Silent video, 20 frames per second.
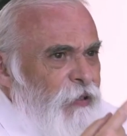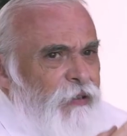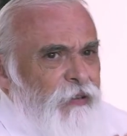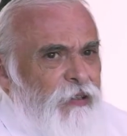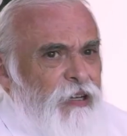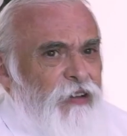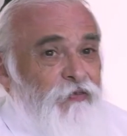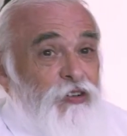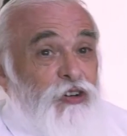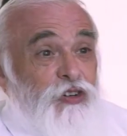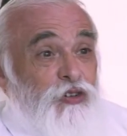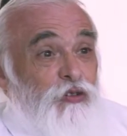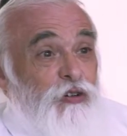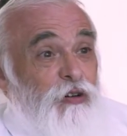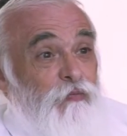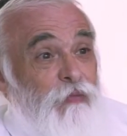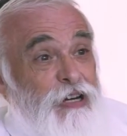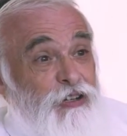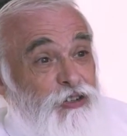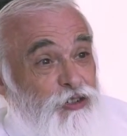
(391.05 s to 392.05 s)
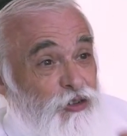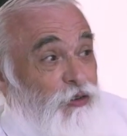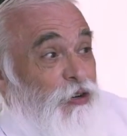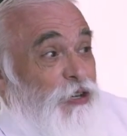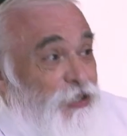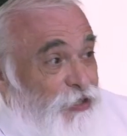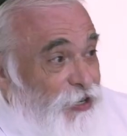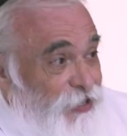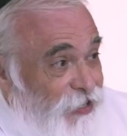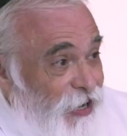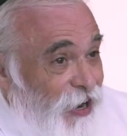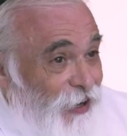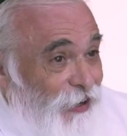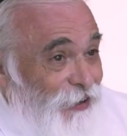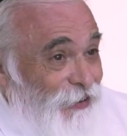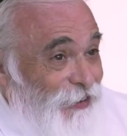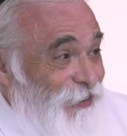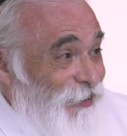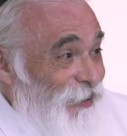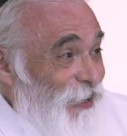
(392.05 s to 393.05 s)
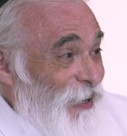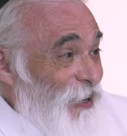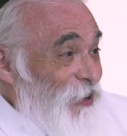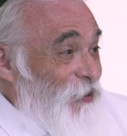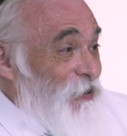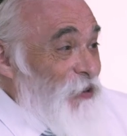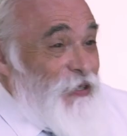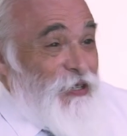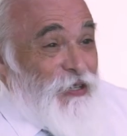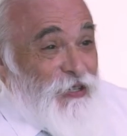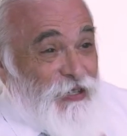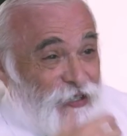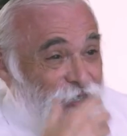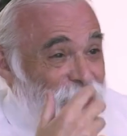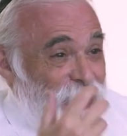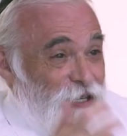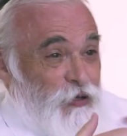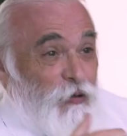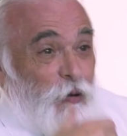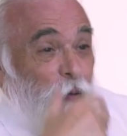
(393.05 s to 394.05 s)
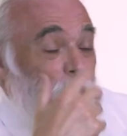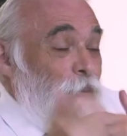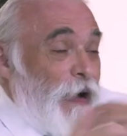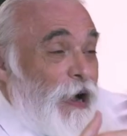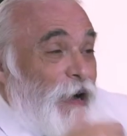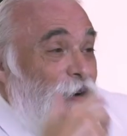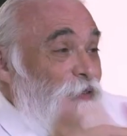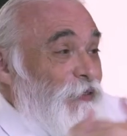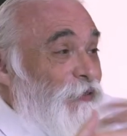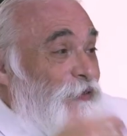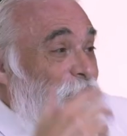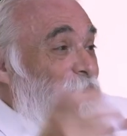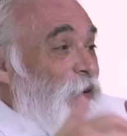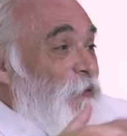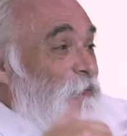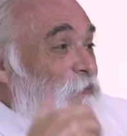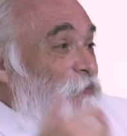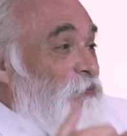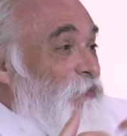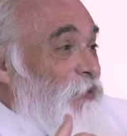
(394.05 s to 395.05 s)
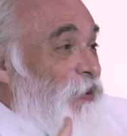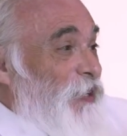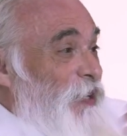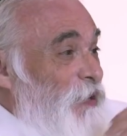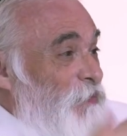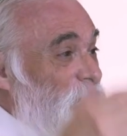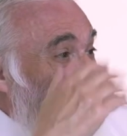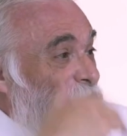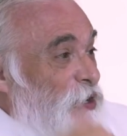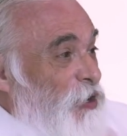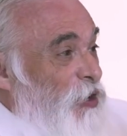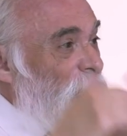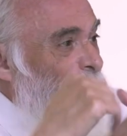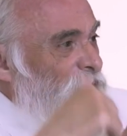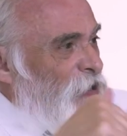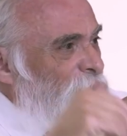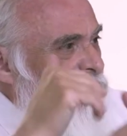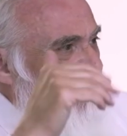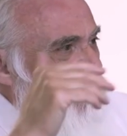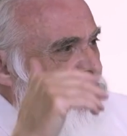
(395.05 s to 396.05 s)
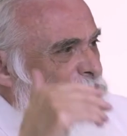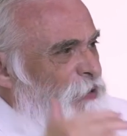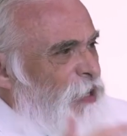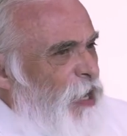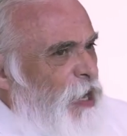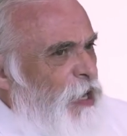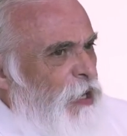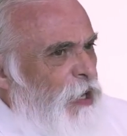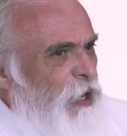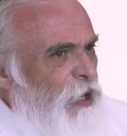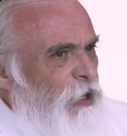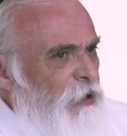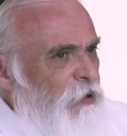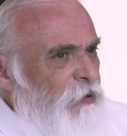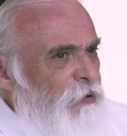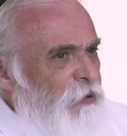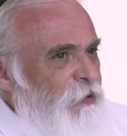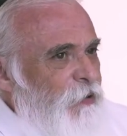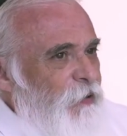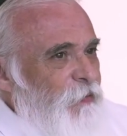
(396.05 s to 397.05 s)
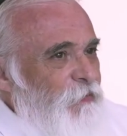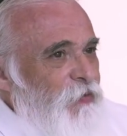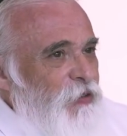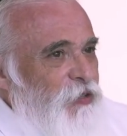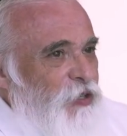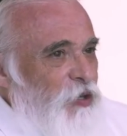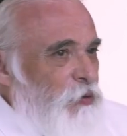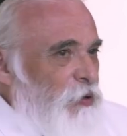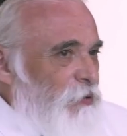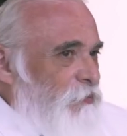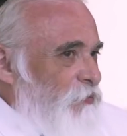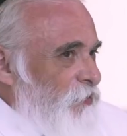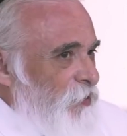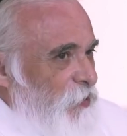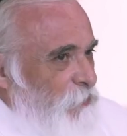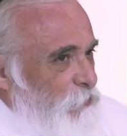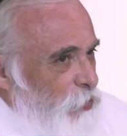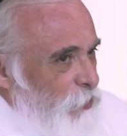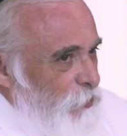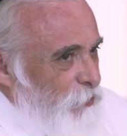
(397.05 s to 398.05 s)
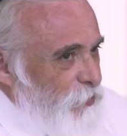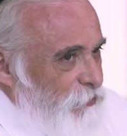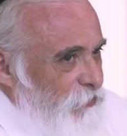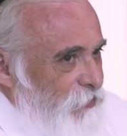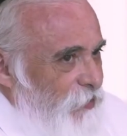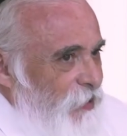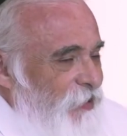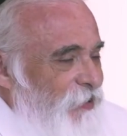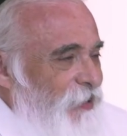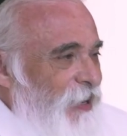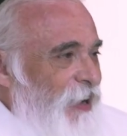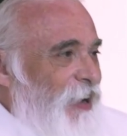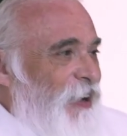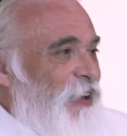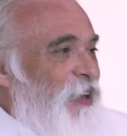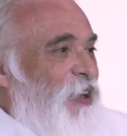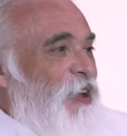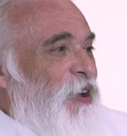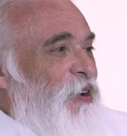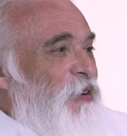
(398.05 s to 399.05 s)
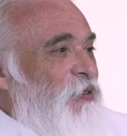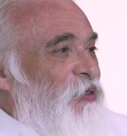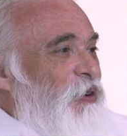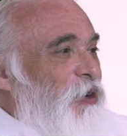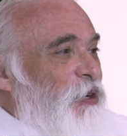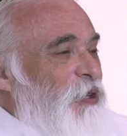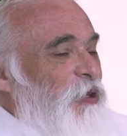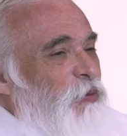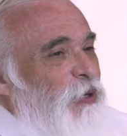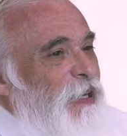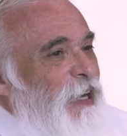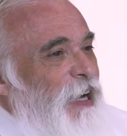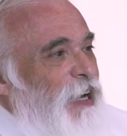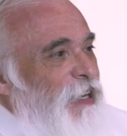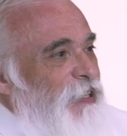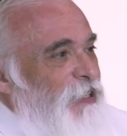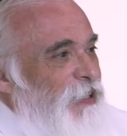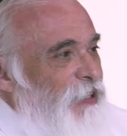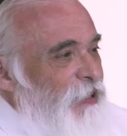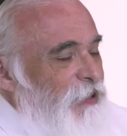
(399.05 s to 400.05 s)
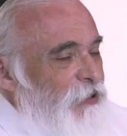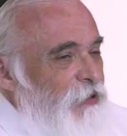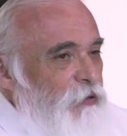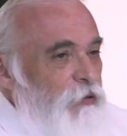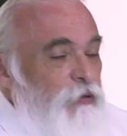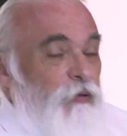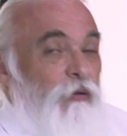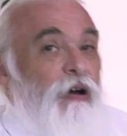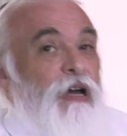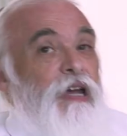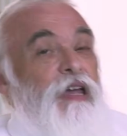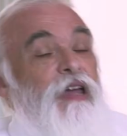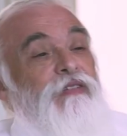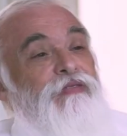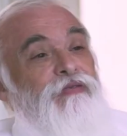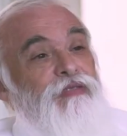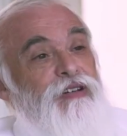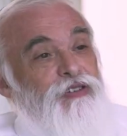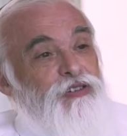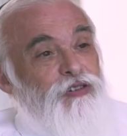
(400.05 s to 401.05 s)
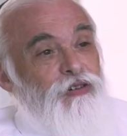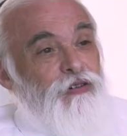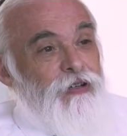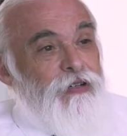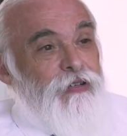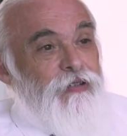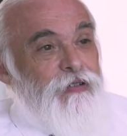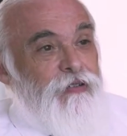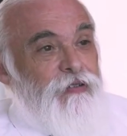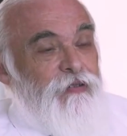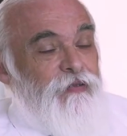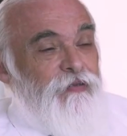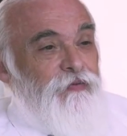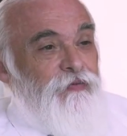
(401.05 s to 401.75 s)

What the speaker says: Then for sure my choices aren't, because that's all part of Him constantly creating. So it really pulled the rug. Not only are we asking, do I have free choice?